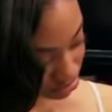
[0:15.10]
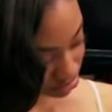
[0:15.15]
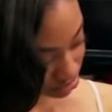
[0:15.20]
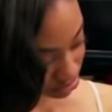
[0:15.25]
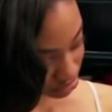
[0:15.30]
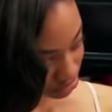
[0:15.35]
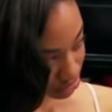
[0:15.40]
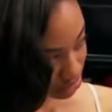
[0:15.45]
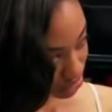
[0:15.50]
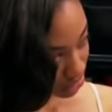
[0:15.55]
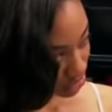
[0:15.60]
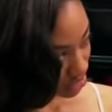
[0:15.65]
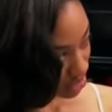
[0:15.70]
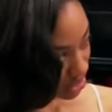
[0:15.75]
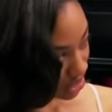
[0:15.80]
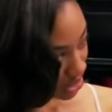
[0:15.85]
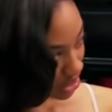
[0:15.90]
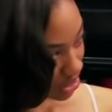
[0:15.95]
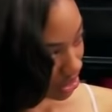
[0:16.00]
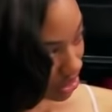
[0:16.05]
my little
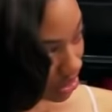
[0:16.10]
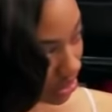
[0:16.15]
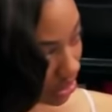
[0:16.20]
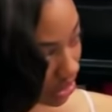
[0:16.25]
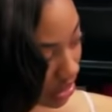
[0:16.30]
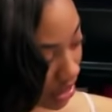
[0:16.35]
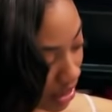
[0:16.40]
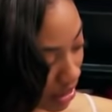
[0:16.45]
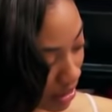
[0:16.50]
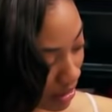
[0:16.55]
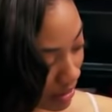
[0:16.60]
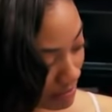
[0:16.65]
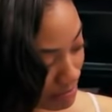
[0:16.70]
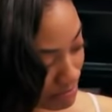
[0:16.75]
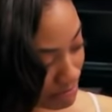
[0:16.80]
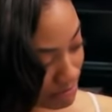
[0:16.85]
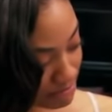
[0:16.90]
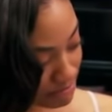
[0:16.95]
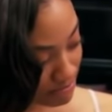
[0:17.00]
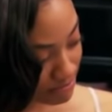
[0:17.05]
princess get all
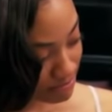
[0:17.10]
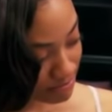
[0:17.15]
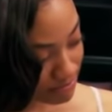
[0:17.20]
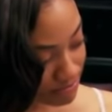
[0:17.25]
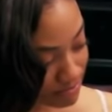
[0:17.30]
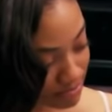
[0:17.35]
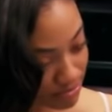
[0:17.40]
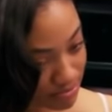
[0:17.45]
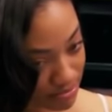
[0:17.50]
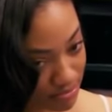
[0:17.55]
dog up.